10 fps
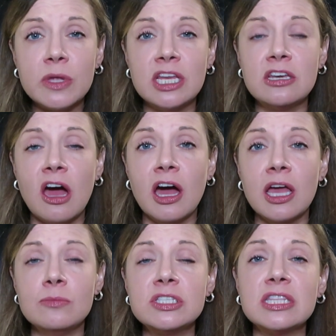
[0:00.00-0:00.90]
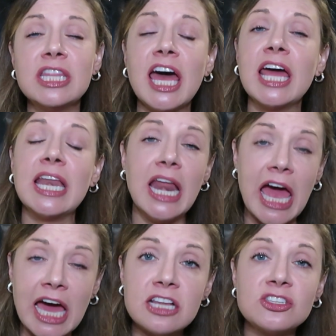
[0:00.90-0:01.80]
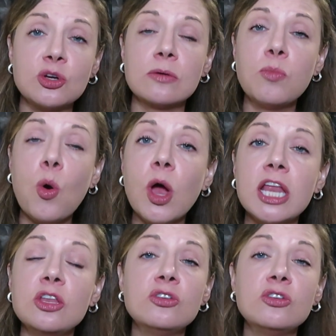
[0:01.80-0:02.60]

many times that at a certain point,